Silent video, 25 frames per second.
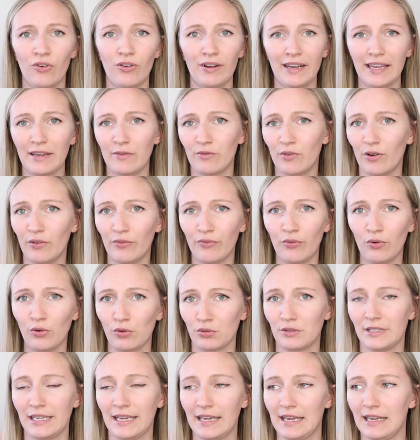or even a
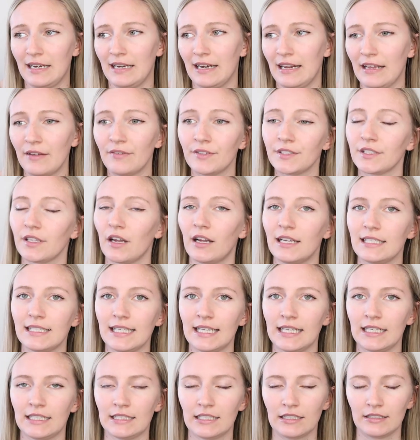14 if
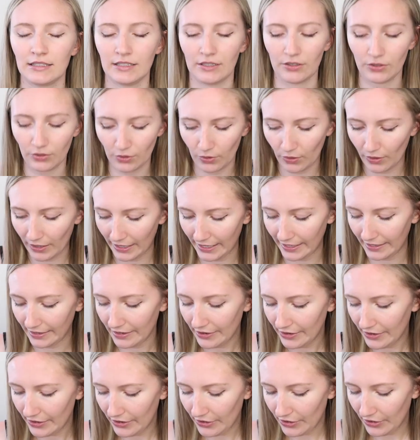sizing isn't
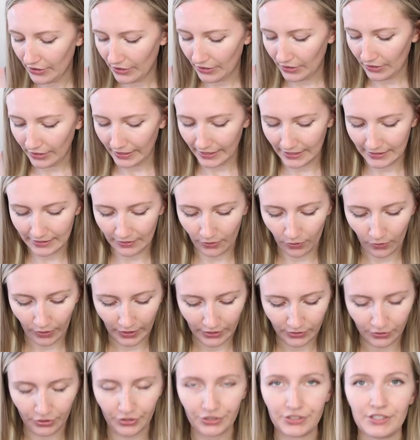
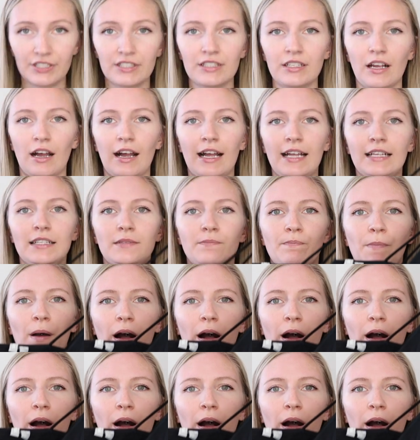quite true to size.